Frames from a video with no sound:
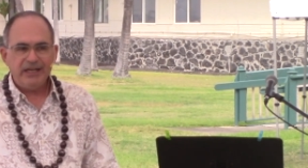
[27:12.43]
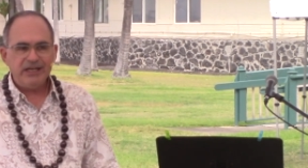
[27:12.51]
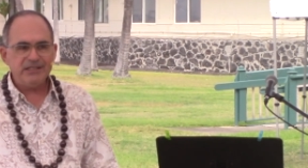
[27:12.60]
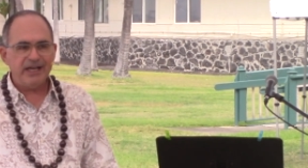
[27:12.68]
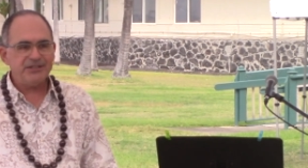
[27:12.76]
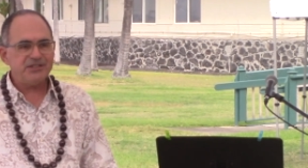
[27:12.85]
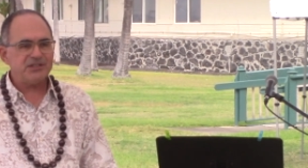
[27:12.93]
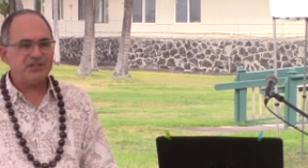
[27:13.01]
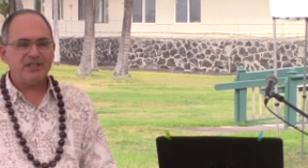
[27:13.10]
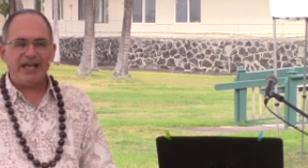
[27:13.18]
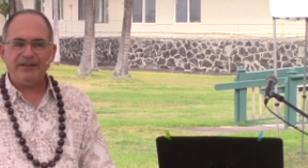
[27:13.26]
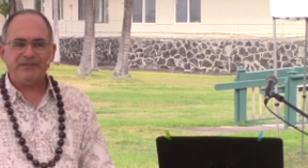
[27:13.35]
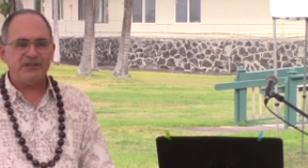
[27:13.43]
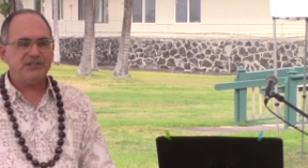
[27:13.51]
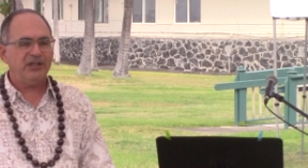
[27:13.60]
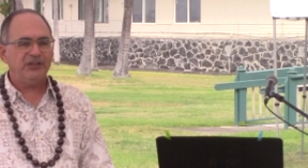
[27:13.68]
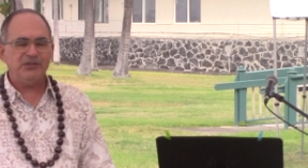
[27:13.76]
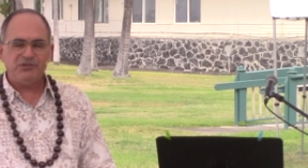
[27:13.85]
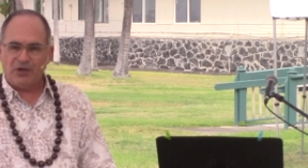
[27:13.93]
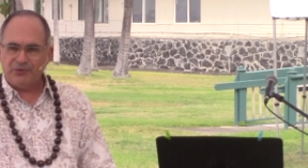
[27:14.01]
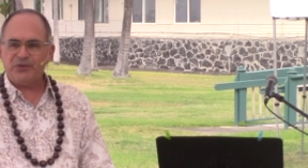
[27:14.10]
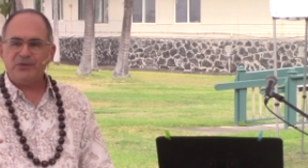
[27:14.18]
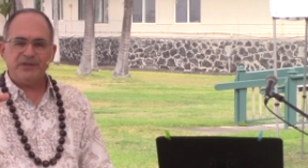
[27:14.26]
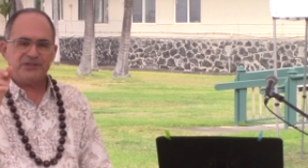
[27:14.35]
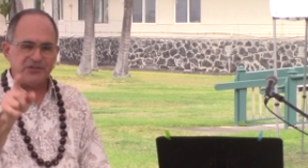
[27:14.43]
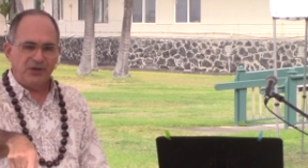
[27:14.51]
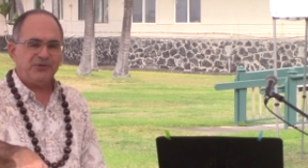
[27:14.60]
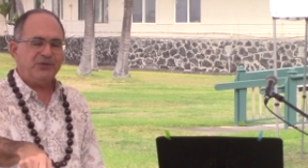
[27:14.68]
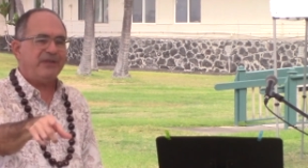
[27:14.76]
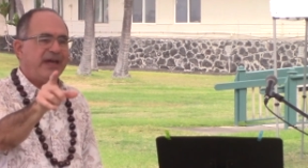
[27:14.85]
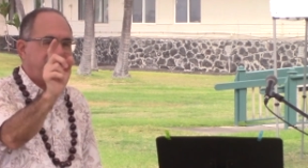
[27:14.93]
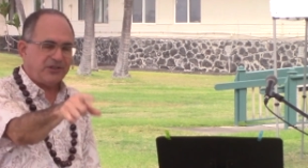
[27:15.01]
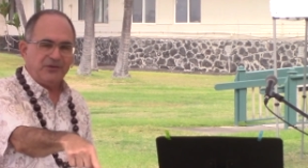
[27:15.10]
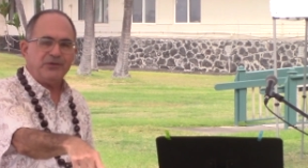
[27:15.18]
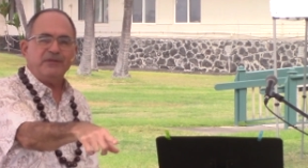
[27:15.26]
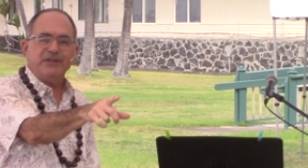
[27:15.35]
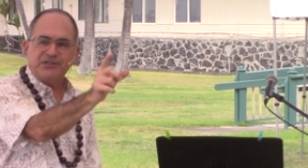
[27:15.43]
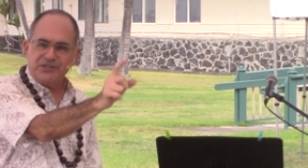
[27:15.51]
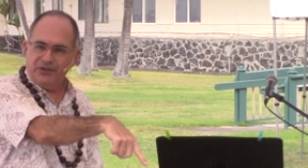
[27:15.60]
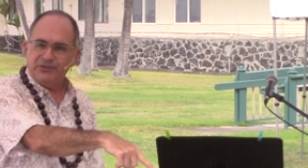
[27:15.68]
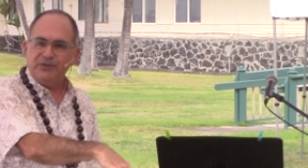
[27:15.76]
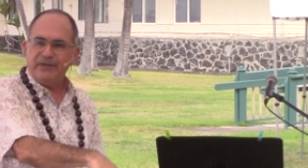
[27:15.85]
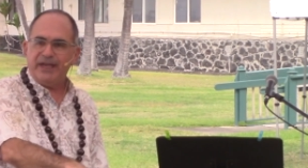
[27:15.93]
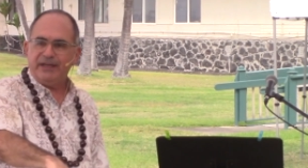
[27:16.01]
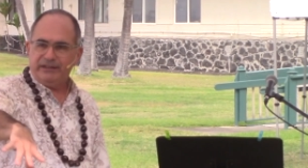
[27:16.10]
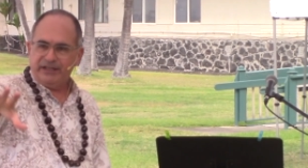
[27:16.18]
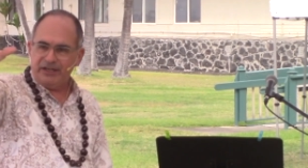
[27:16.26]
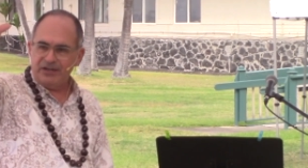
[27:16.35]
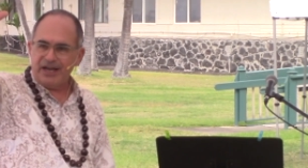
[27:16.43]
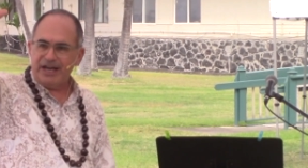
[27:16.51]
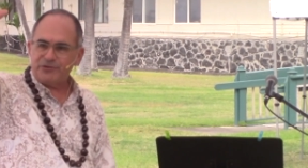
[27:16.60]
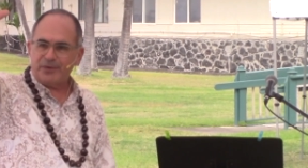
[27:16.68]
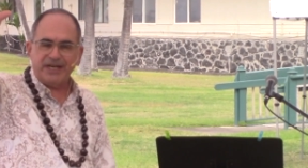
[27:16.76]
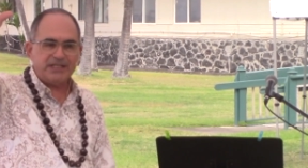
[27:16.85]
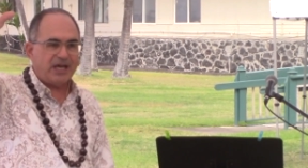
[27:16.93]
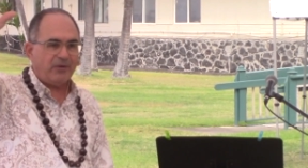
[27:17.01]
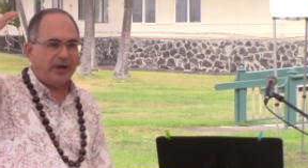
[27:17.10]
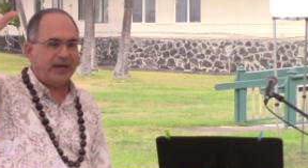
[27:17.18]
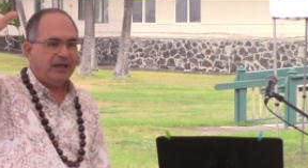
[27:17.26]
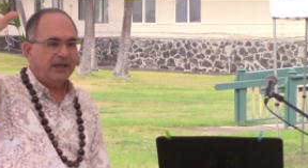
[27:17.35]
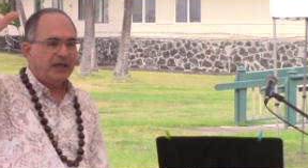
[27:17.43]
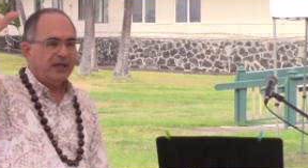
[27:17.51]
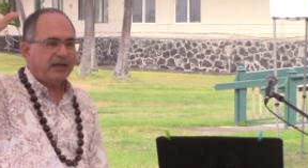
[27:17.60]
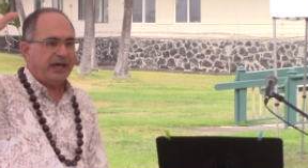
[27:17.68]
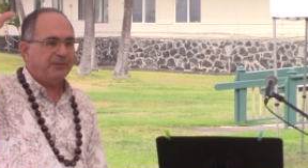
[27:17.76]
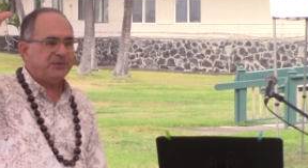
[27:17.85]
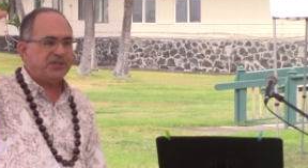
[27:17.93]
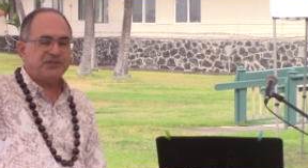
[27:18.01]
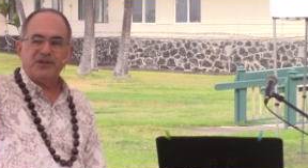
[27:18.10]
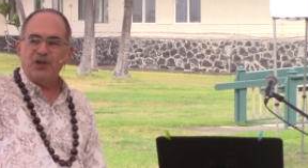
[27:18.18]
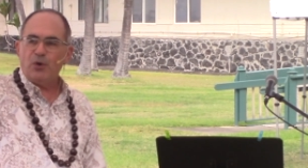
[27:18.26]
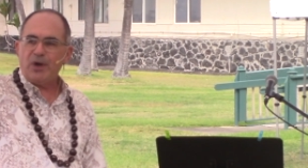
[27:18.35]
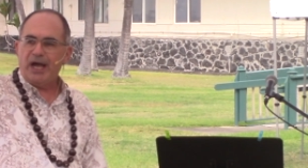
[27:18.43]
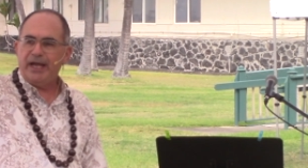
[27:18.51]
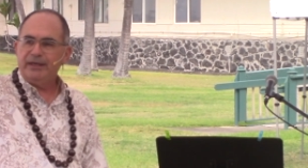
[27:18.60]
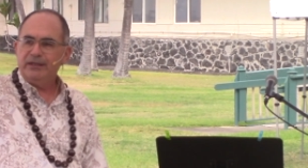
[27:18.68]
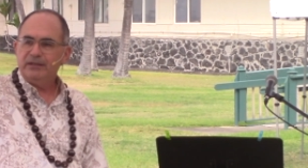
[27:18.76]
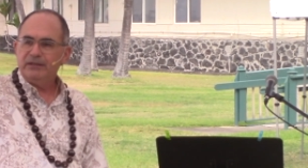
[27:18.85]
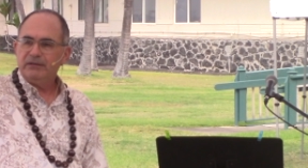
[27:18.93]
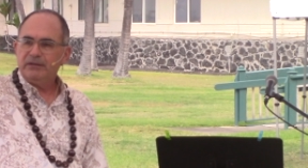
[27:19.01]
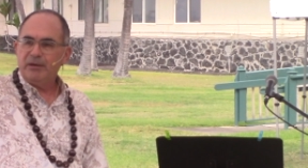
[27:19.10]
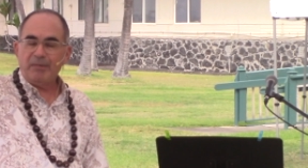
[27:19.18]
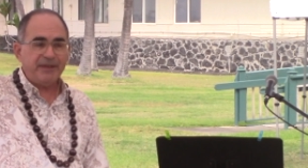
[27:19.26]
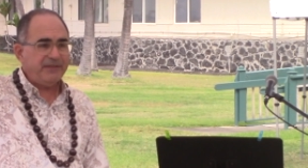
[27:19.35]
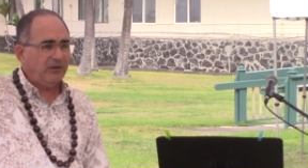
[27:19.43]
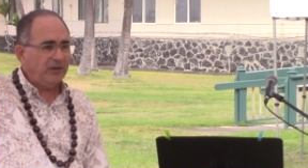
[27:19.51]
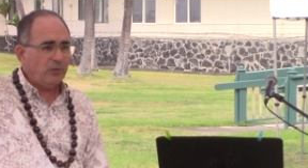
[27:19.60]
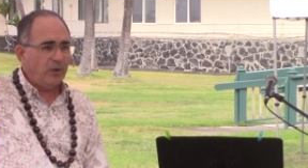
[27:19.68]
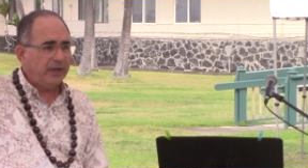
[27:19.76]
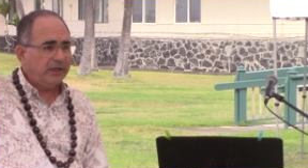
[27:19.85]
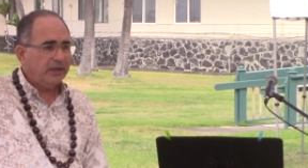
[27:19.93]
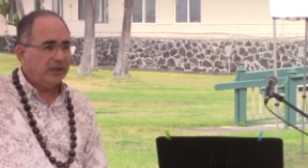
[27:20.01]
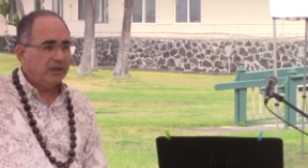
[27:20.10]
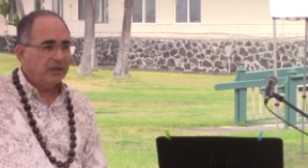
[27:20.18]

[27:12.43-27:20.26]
He's not just out there telling you don't do this, don't do that, don't do this, don't do that. Any of you guys raised that way? God was just the no God. Am I the only one?